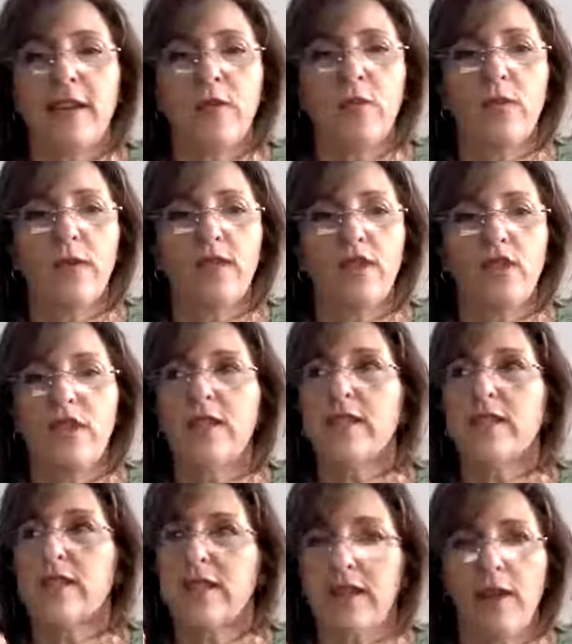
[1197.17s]
When
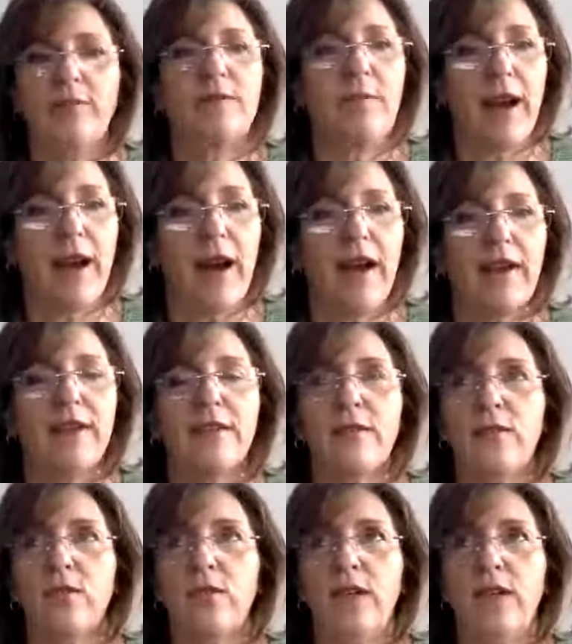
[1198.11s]
Jesus comes back,
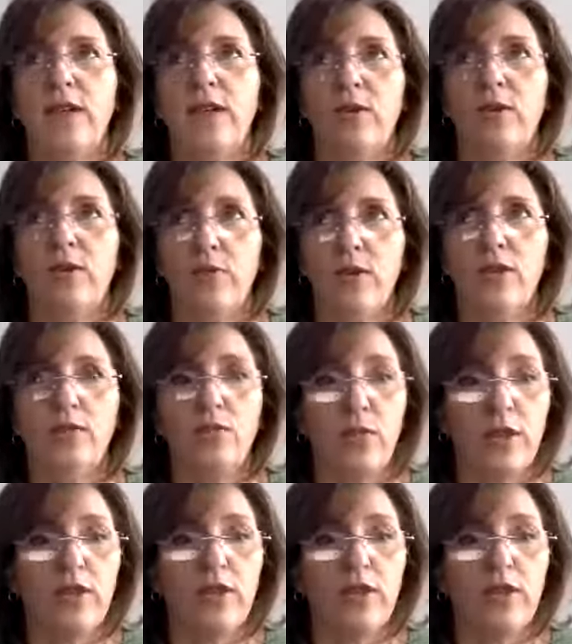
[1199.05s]
we are we'll,